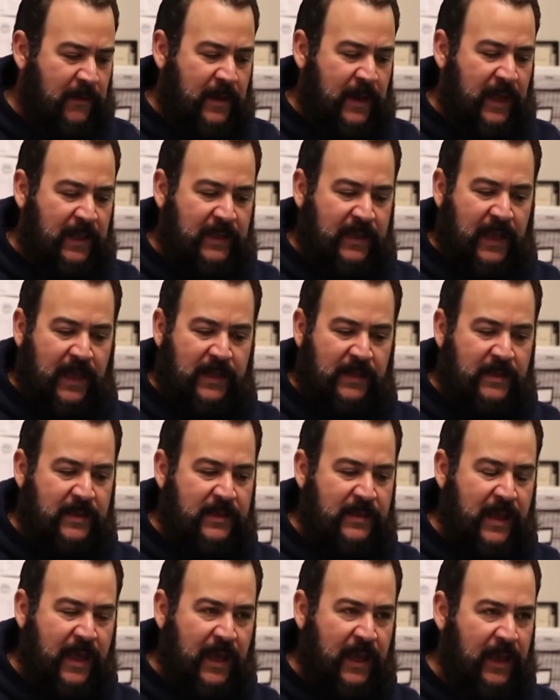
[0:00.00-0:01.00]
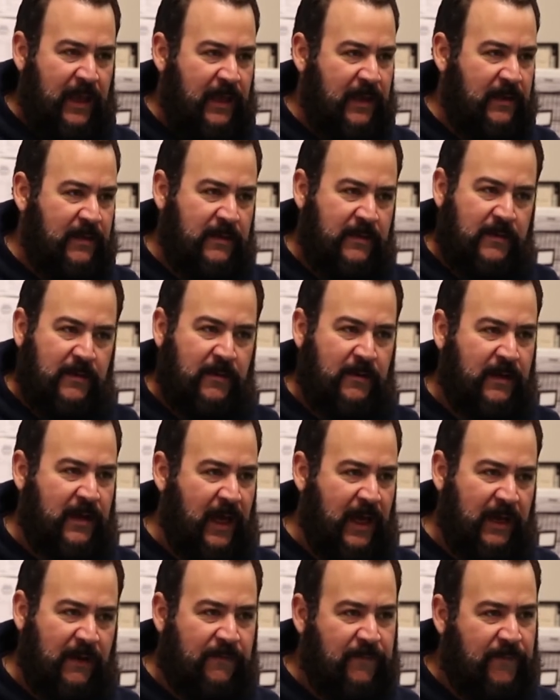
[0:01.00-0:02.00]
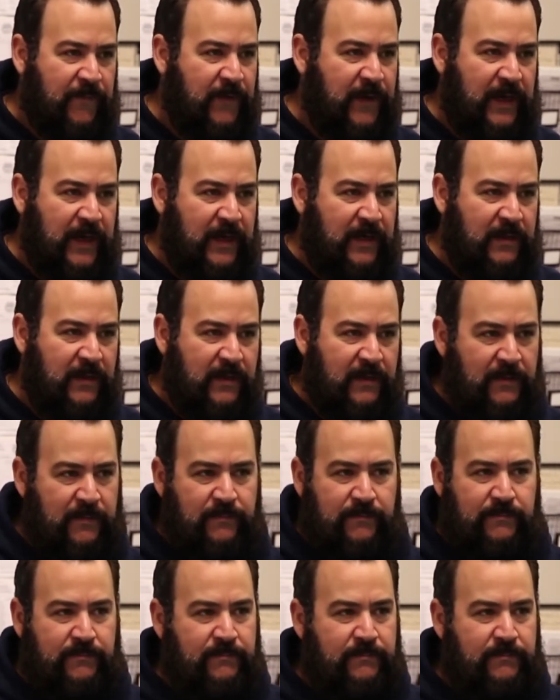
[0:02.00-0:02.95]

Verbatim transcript: At the end of the day, you're kind of free to